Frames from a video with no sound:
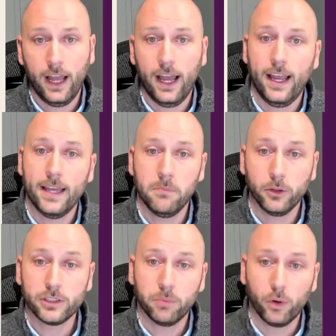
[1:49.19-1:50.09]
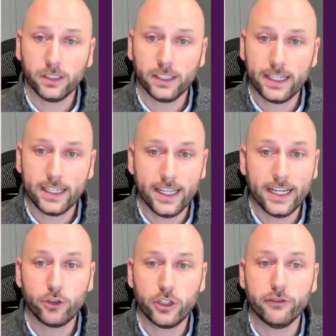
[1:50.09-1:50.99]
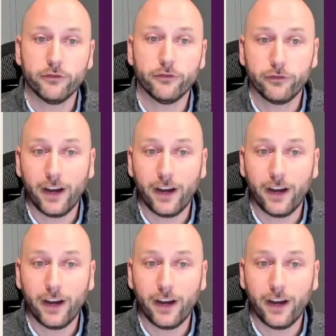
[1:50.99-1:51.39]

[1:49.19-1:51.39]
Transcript: And most importantly, they achieve